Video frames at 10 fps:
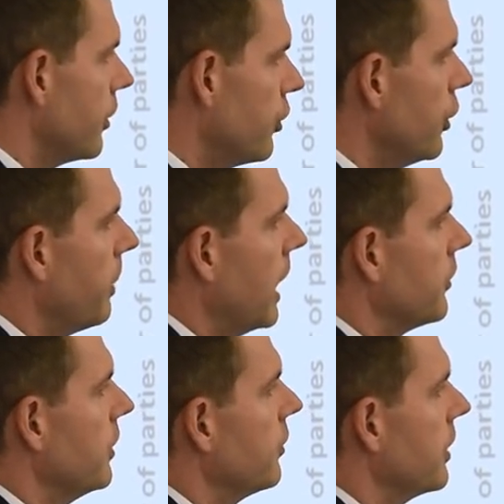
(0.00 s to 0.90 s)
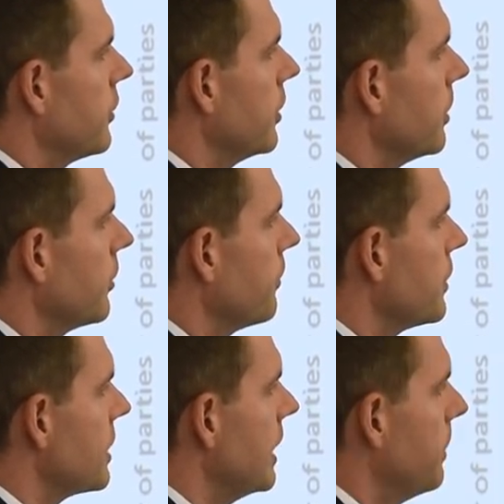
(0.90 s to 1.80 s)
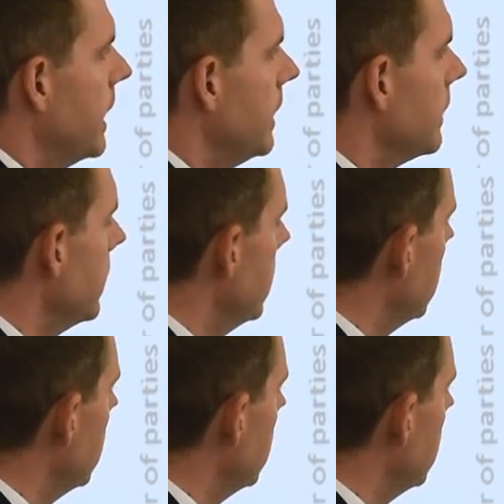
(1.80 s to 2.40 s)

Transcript: the two-party system has obviously been